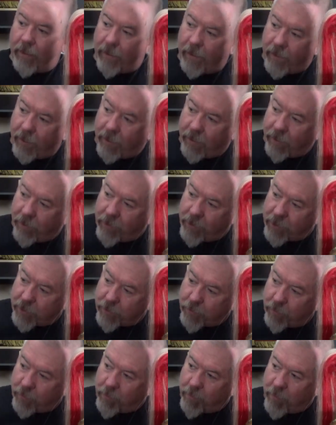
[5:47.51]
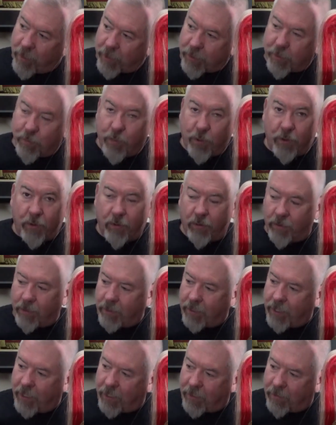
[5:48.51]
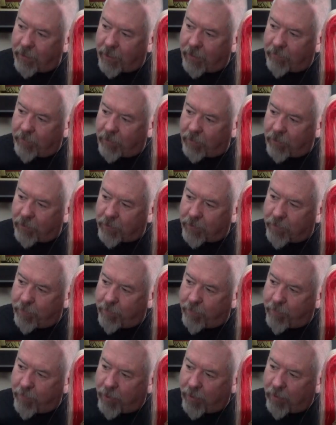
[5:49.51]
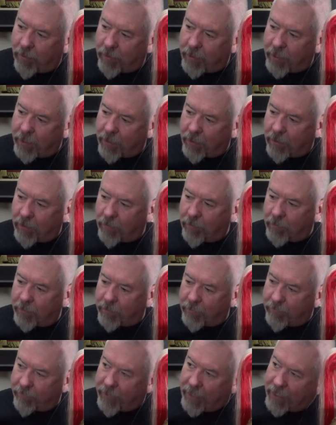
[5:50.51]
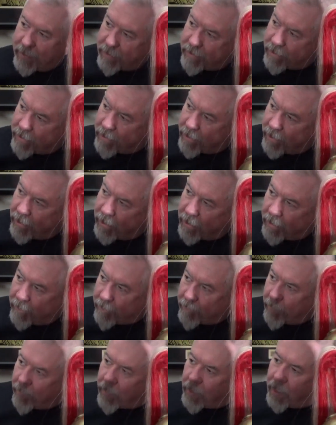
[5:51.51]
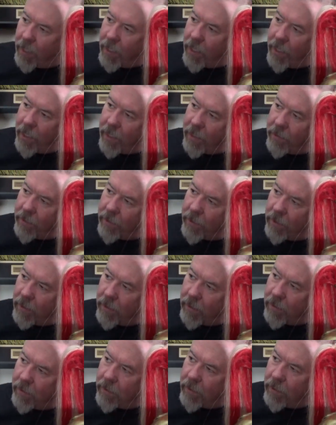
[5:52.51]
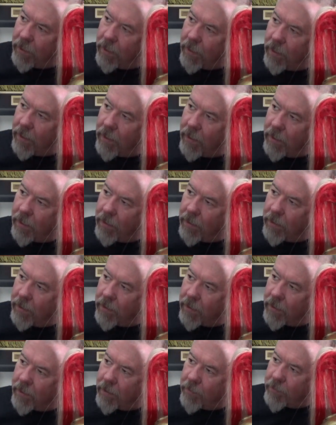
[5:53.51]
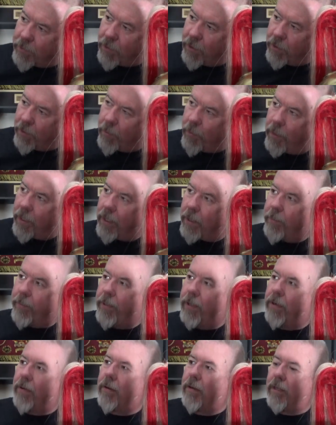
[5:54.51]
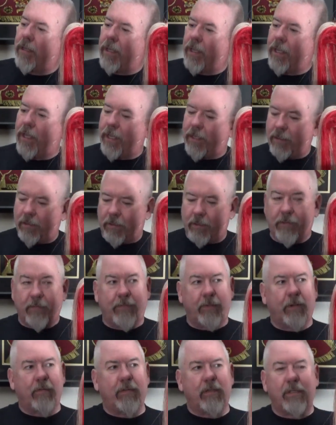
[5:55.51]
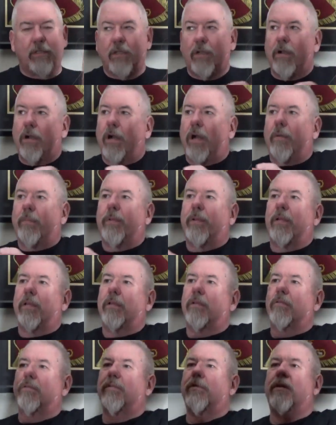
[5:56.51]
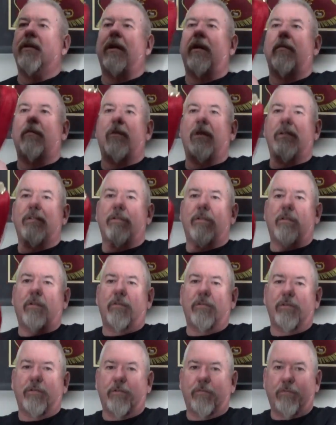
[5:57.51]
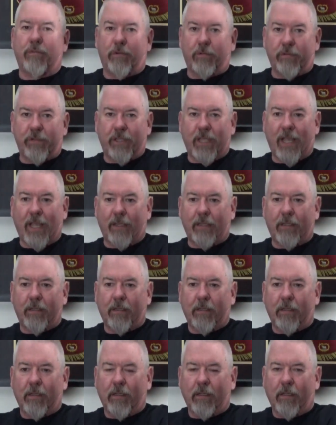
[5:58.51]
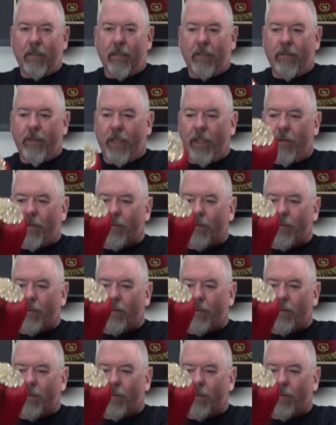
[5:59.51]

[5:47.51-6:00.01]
And on this one, much more ornate. You have the large ball here with the vents, and comes all the way up here. And on the very top, you'll see a much larger rosette that